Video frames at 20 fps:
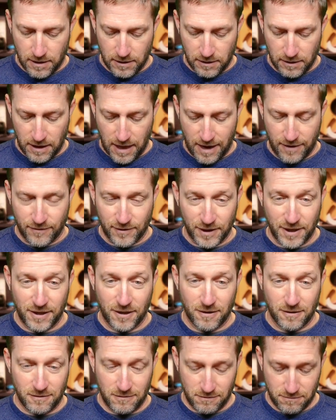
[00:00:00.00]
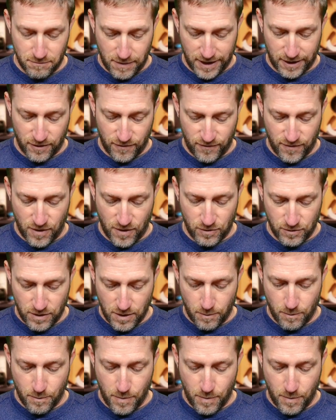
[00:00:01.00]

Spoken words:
lavaliere microphone,